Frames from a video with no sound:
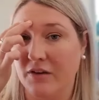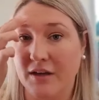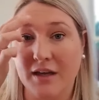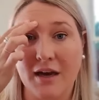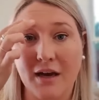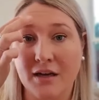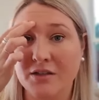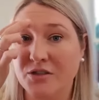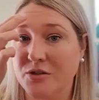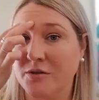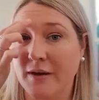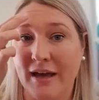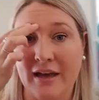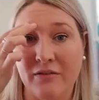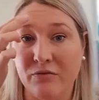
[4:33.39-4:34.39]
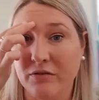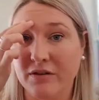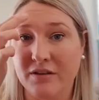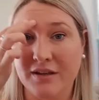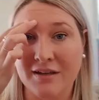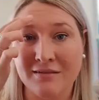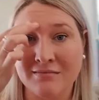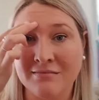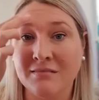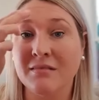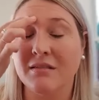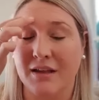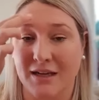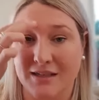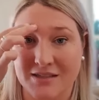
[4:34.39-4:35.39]
If I can't do everything,
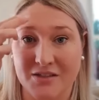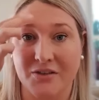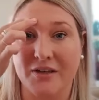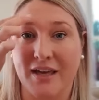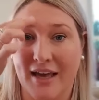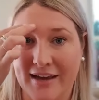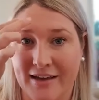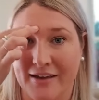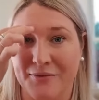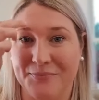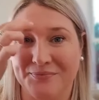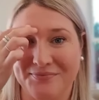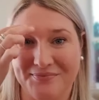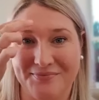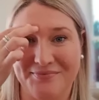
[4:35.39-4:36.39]
that's okay.